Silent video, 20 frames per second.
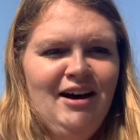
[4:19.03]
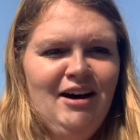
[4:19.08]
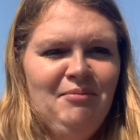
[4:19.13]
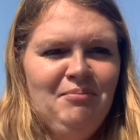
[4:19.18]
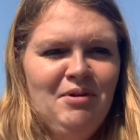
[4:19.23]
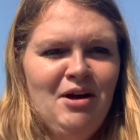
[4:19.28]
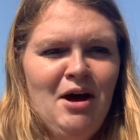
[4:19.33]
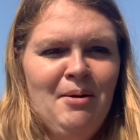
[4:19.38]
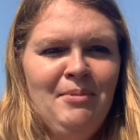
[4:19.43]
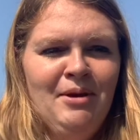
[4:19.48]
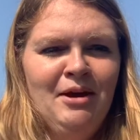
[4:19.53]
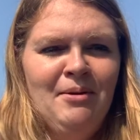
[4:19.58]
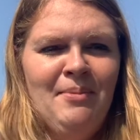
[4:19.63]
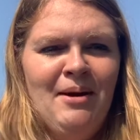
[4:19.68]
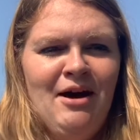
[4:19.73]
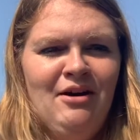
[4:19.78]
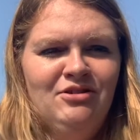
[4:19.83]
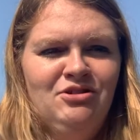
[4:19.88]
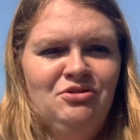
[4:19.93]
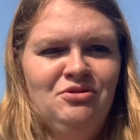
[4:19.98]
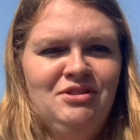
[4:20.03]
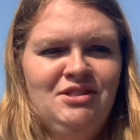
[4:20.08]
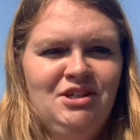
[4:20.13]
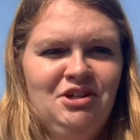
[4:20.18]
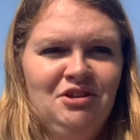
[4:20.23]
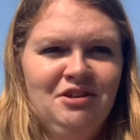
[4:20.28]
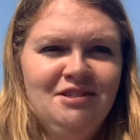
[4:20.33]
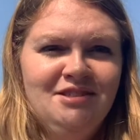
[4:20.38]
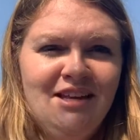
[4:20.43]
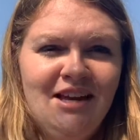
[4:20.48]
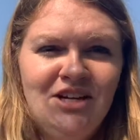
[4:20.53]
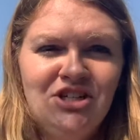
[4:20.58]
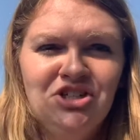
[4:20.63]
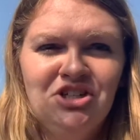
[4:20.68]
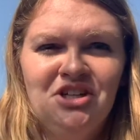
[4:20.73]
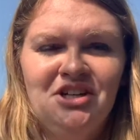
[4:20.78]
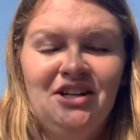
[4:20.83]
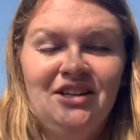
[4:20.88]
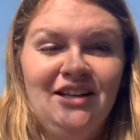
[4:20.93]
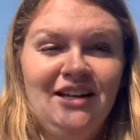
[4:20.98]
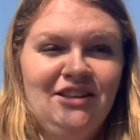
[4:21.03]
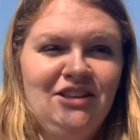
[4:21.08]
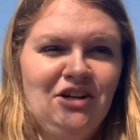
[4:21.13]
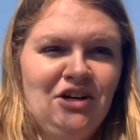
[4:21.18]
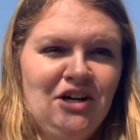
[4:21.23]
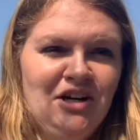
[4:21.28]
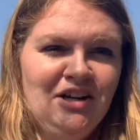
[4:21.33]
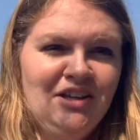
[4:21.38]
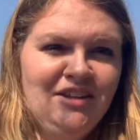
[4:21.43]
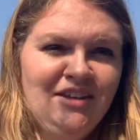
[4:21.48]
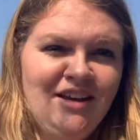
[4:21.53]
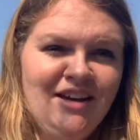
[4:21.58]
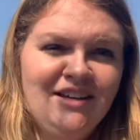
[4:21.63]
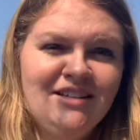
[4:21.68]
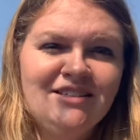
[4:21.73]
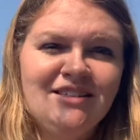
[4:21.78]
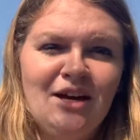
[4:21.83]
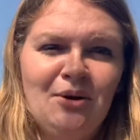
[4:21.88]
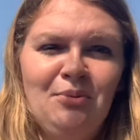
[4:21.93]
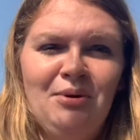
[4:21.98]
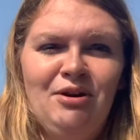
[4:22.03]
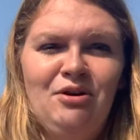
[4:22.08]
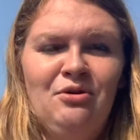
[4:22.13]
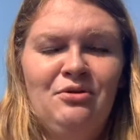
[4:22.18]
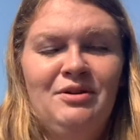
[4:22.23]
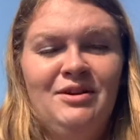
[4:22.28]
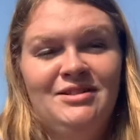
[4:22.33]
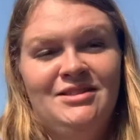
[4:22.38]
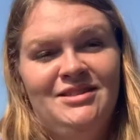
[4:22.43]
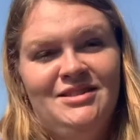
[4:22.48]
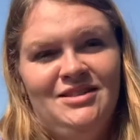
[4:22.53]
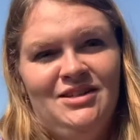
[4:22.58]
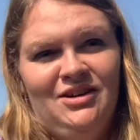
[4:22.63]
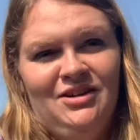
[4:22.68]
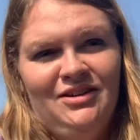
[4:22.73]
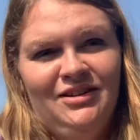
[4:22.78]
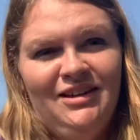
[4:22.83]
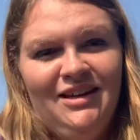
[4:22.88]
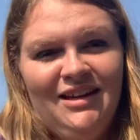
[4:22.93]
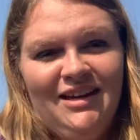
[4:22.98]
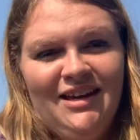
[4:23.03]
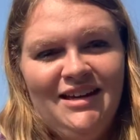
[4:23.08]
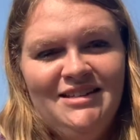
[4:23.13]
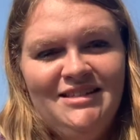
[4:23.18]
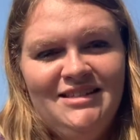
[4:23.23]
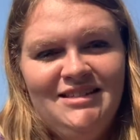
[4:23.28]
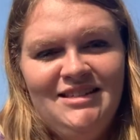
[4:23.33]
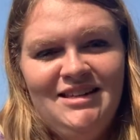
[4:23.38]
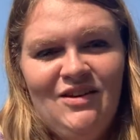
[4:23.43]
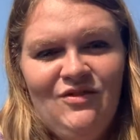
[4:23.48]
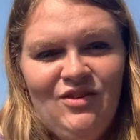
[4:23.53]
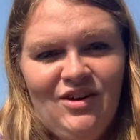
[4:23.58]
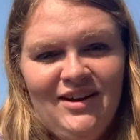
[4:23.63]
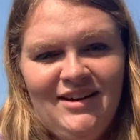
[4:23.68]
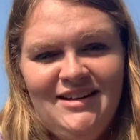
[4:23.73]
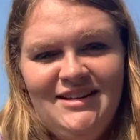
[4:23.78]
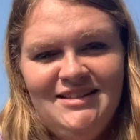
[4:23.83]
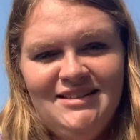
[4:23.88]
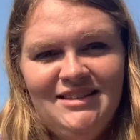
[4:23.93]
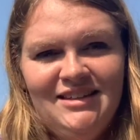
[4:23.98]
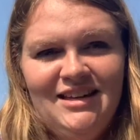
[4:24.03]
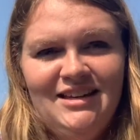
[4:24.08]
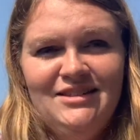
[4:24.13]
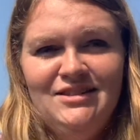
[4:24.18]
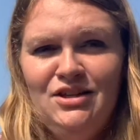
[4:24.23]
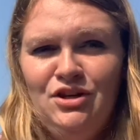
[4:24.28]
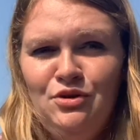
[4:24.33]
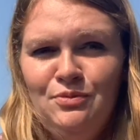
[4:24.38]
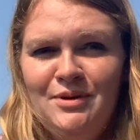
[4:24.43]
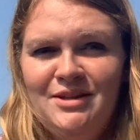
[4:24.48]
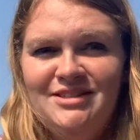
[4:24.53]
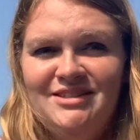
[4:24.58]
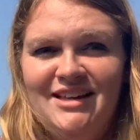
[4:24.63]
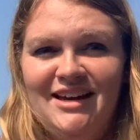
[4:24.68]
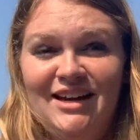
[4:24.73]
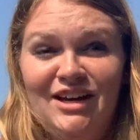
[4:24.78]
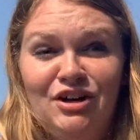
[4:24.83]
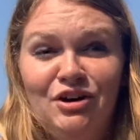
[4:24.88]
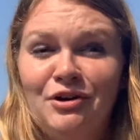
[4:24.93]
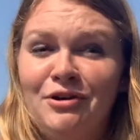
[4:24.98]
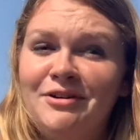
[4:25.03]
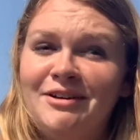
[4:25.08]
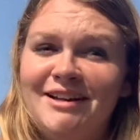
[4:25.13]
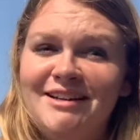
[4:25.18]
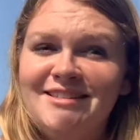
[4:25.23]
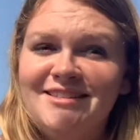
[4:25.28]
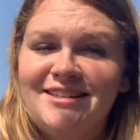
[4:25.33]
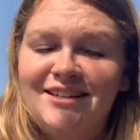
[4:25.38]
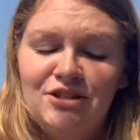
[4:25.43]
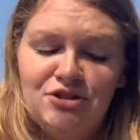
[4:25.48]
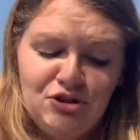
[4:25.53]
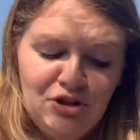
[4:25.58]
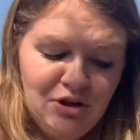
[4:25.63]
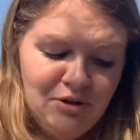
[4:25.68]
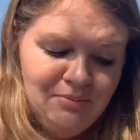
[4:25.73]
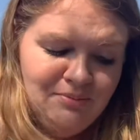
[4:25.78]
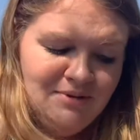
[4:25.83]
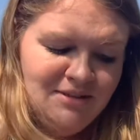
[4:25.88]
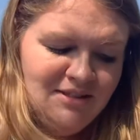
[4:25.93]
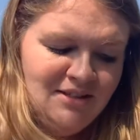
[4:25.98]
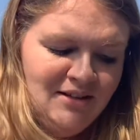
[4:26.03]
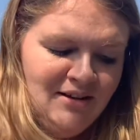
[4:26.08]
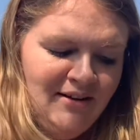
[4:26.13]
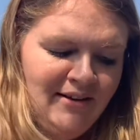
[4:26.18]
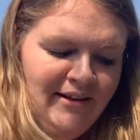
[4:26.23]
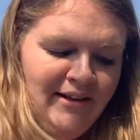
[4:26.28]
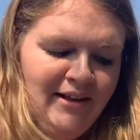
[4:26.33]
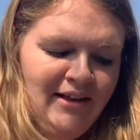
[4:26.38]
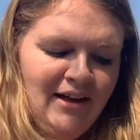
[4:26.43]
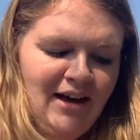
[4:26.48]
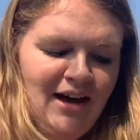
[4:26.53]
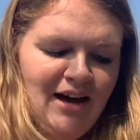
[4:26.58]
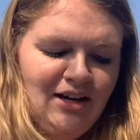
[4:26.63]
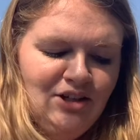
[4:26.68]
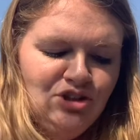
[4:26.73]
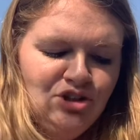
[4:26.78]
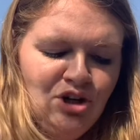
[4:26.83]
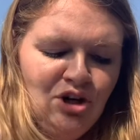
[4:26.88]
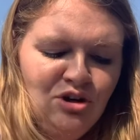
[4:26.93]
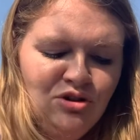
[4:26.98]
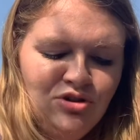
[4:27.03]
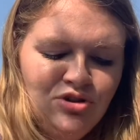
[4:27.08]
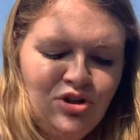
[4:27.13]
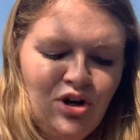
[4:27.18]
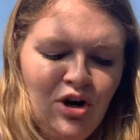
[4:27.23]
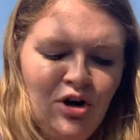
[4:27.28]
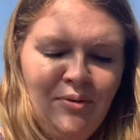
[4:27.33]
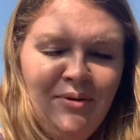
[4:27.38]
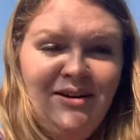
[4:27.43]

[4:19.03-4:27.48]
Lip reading: coming about to sterilization, and that there are things that we don't necessarily conceive very easily as humans that can hurt us, like germs. Charles Darwin